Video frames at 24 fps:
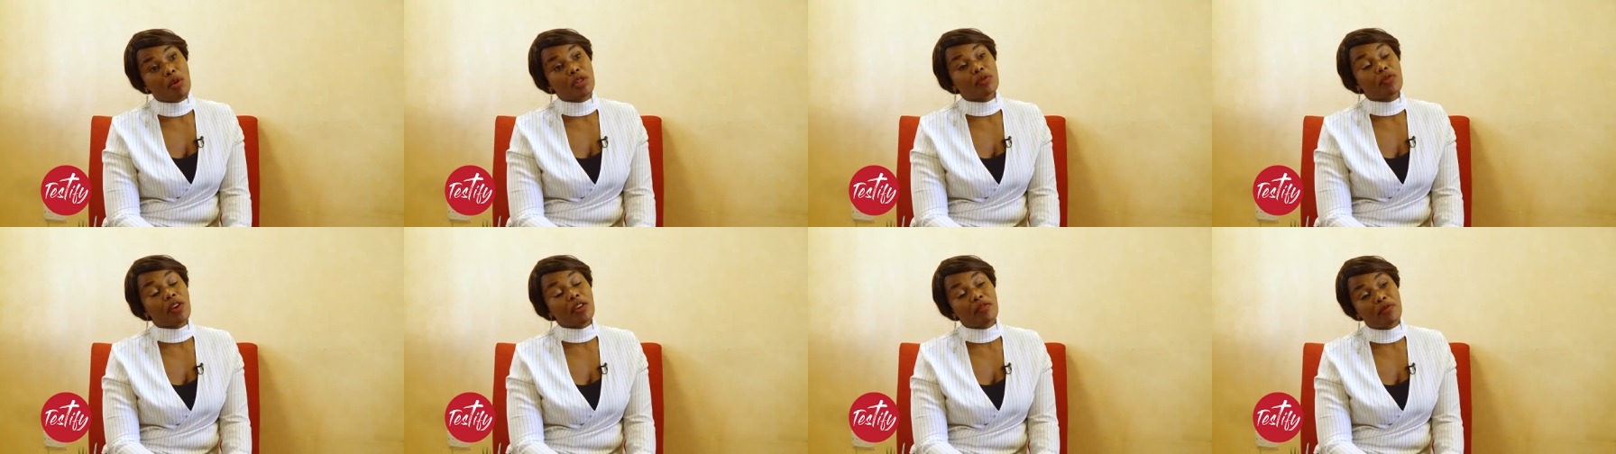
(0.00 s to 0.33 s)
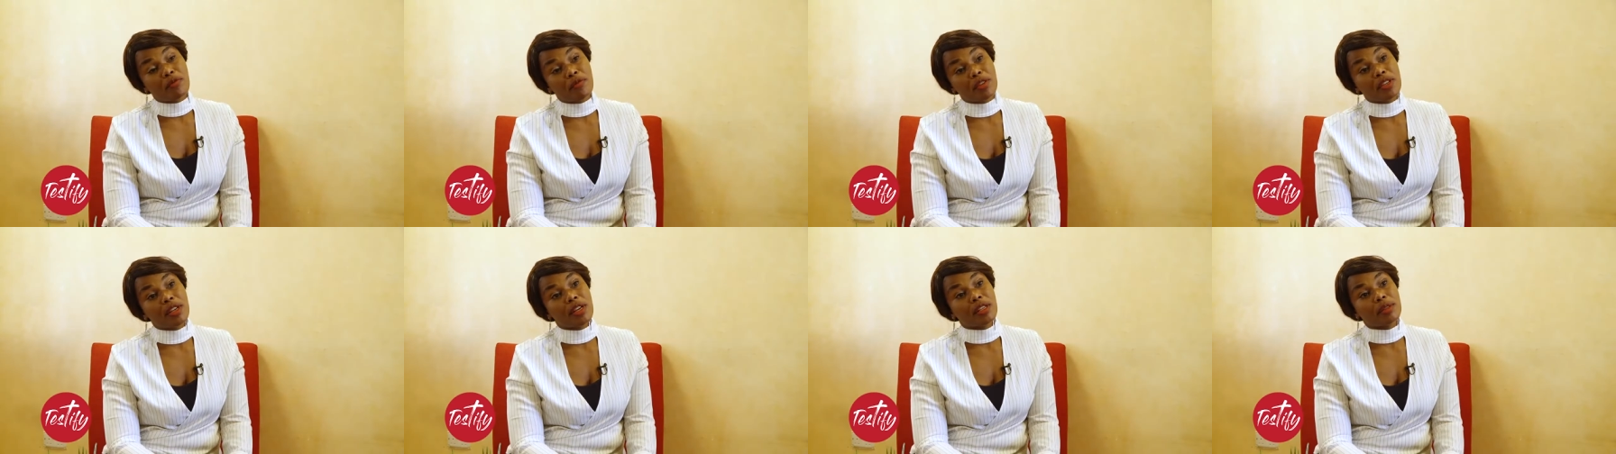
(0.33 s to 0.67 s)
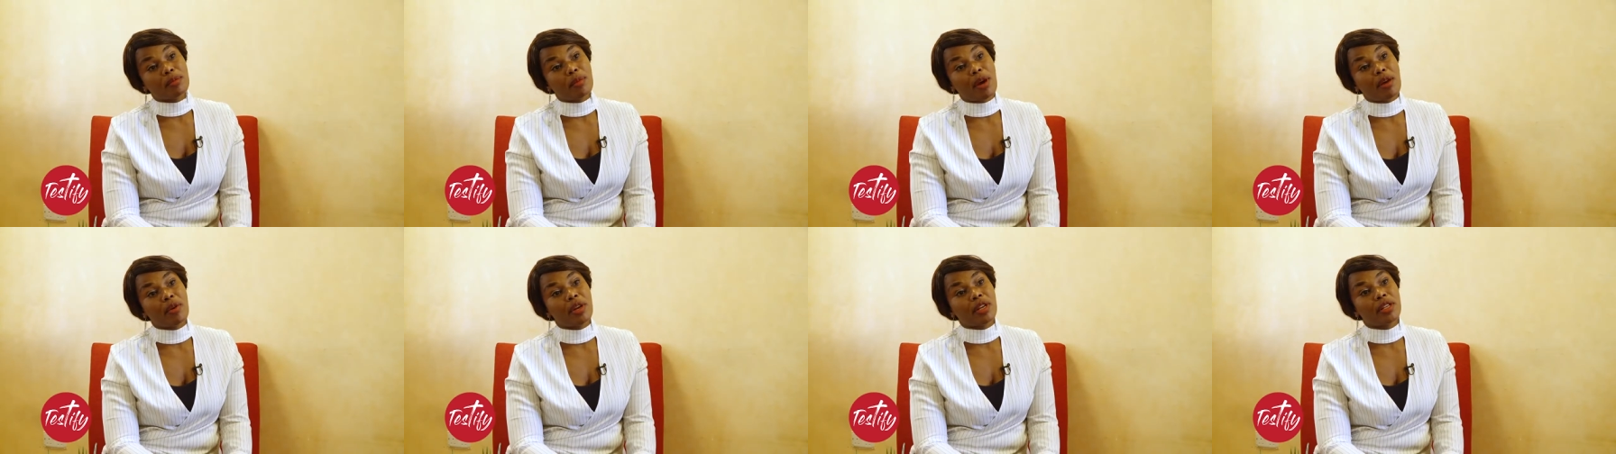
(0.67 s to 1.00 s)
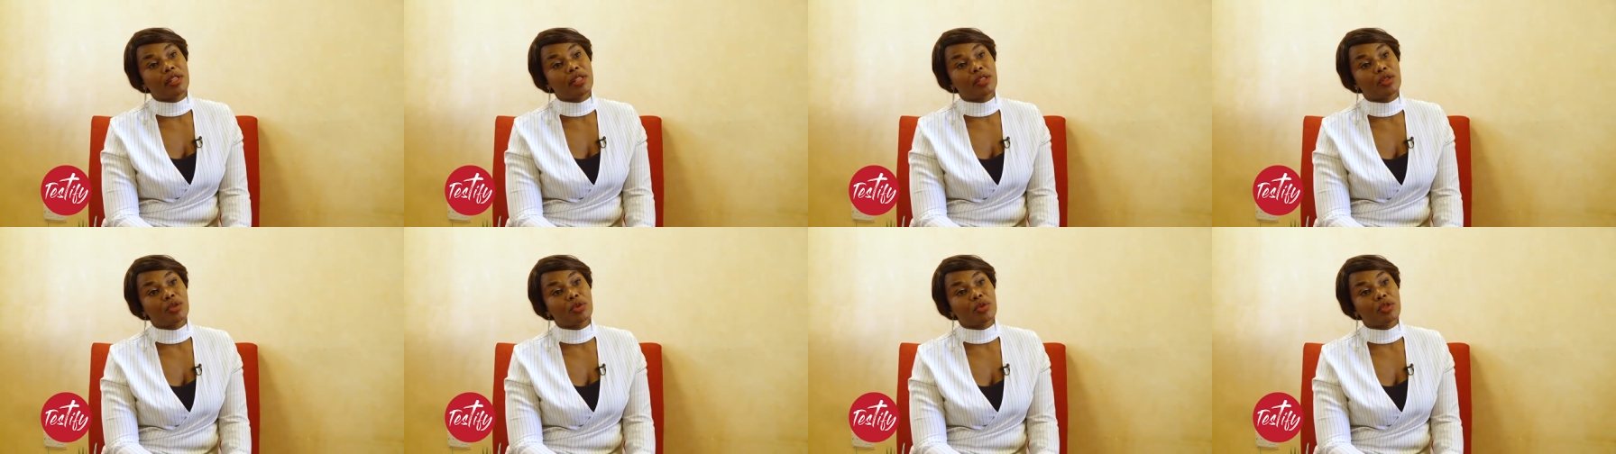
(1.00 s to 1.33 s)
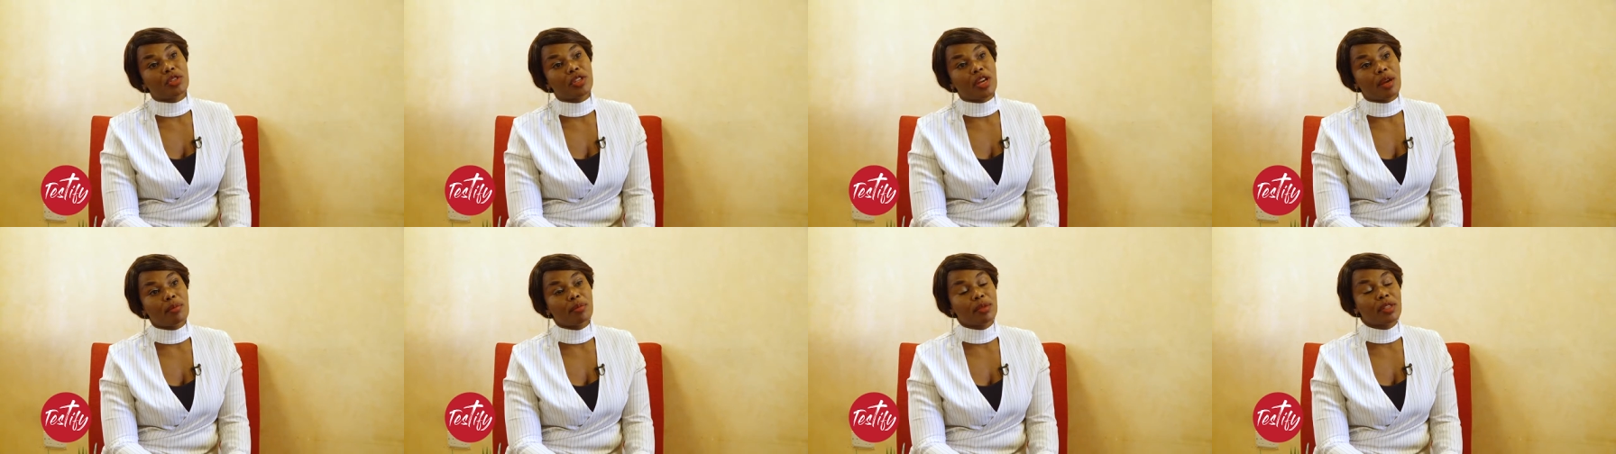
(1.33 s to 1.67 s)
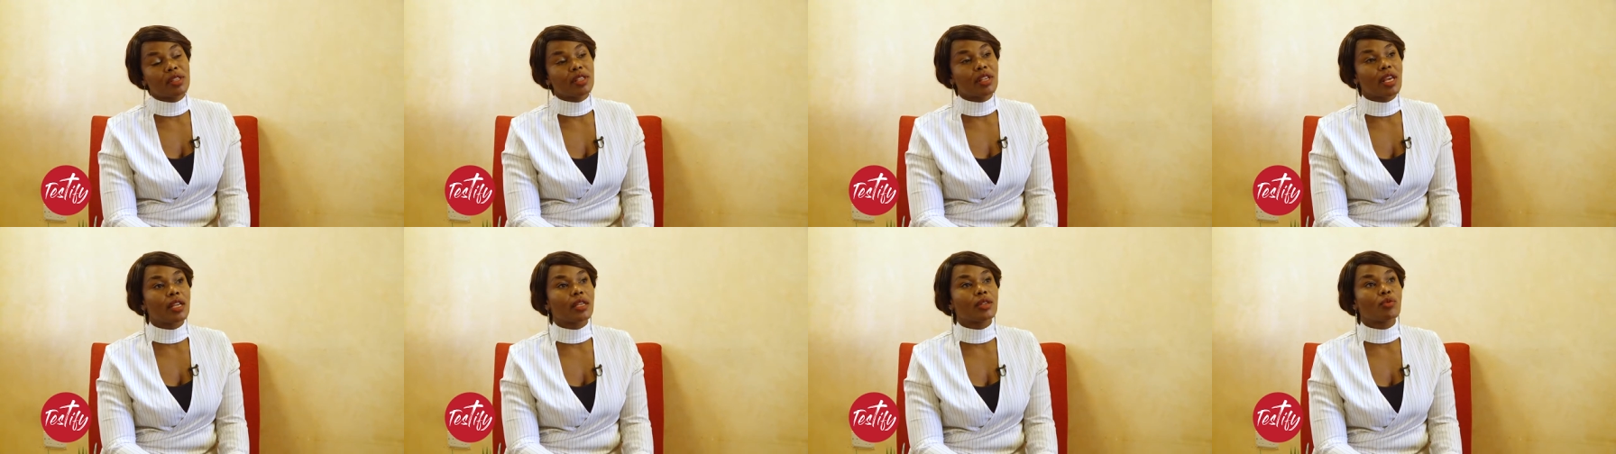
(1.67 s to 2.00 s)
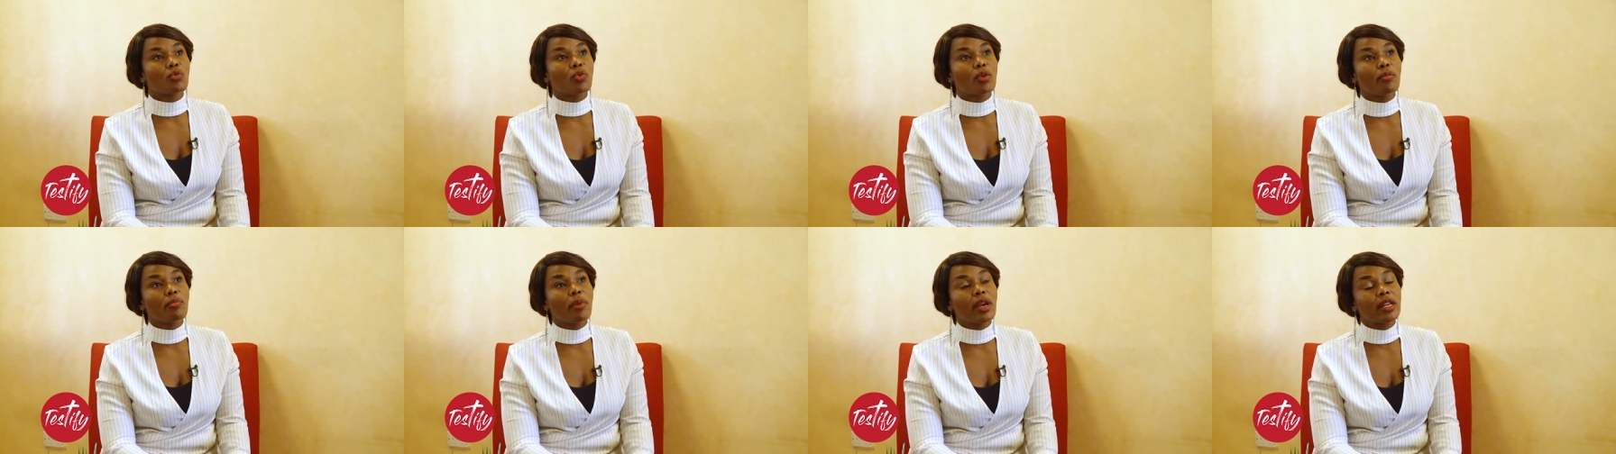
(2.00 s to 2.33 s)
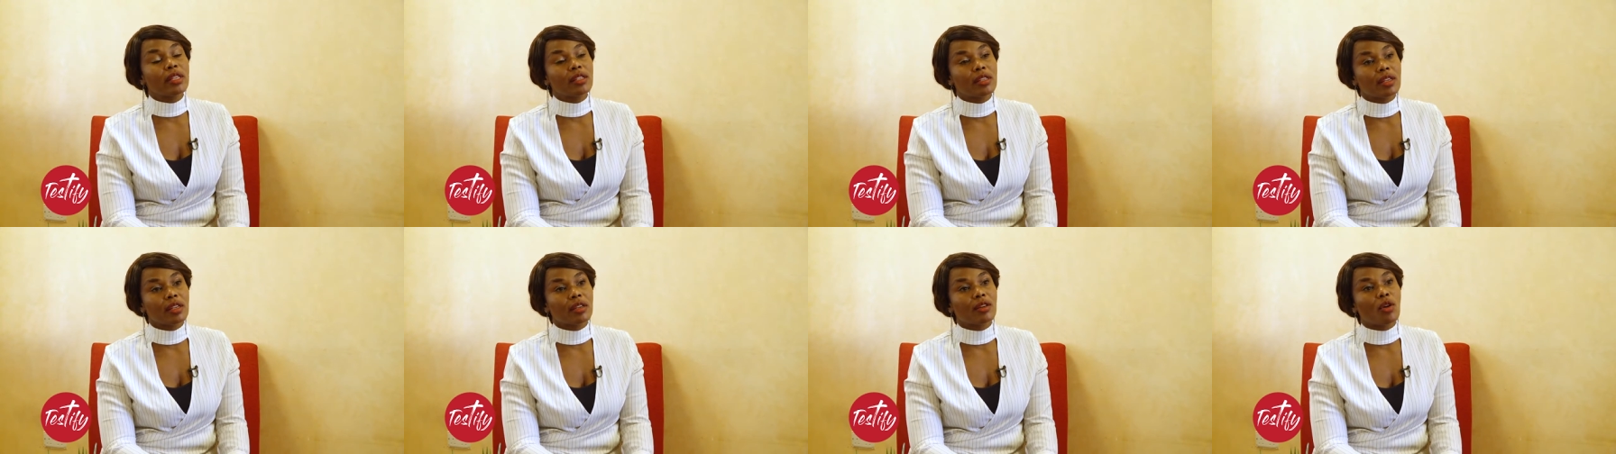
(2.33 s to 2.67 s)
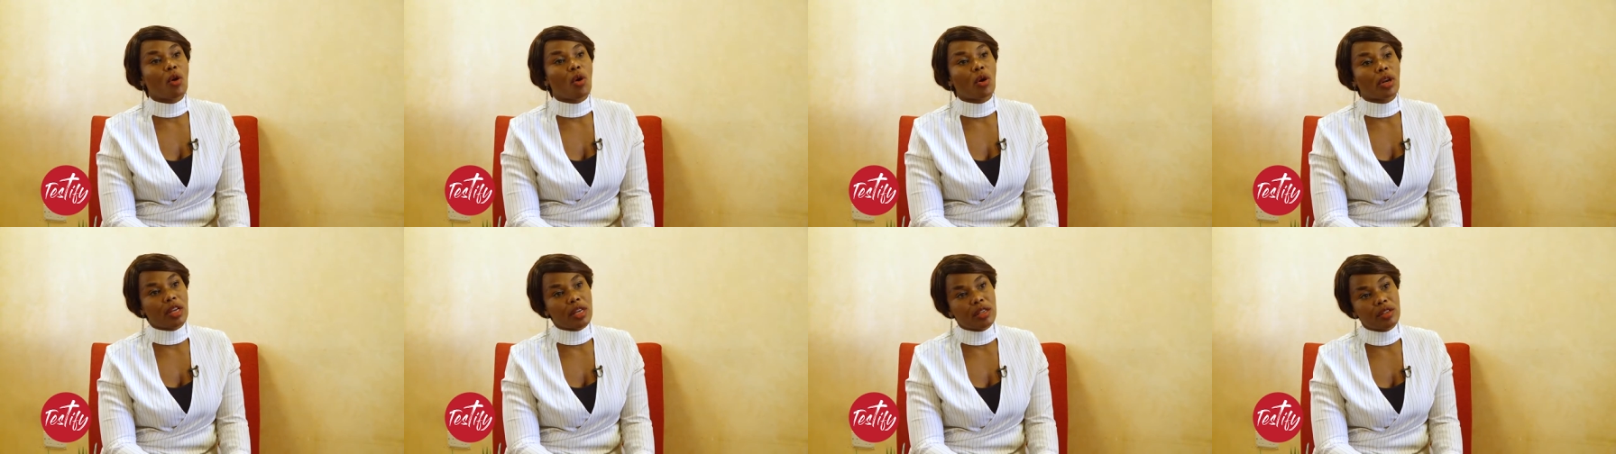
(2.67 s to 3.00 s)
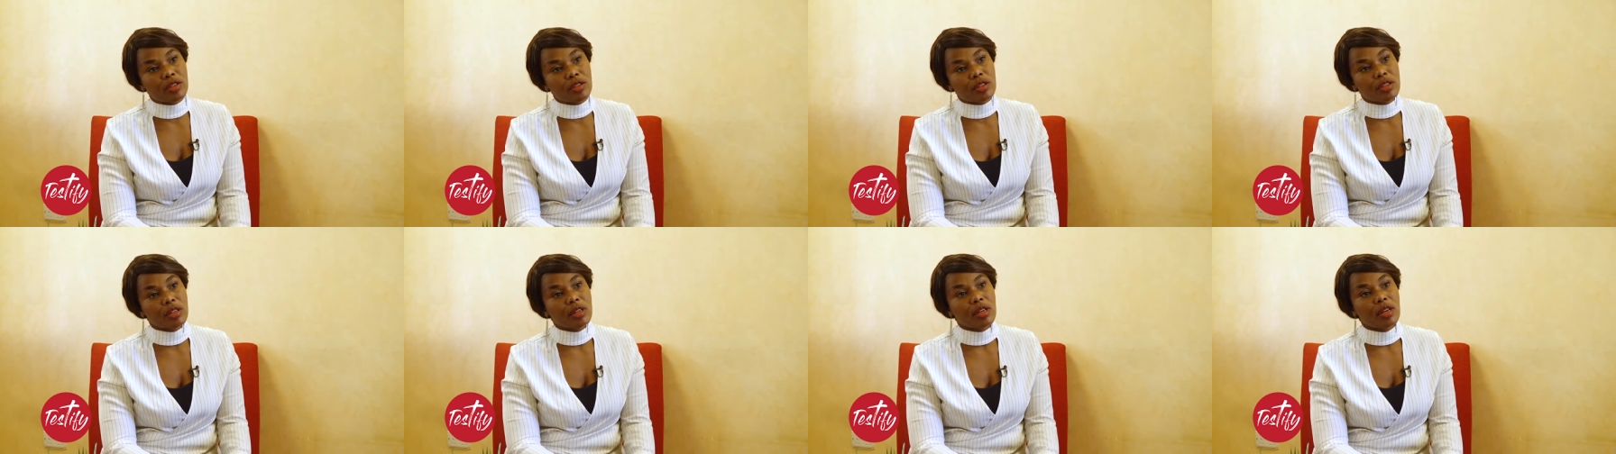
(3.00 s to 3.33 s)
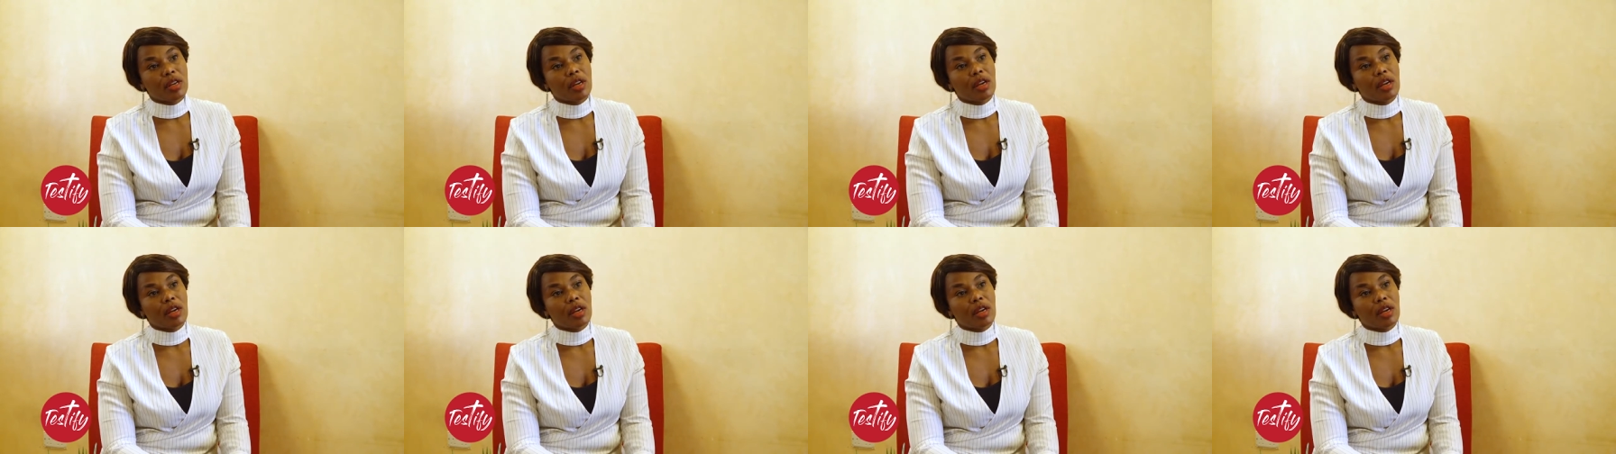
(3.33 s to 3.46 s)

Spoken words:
was 5 years married to James, and we met in college,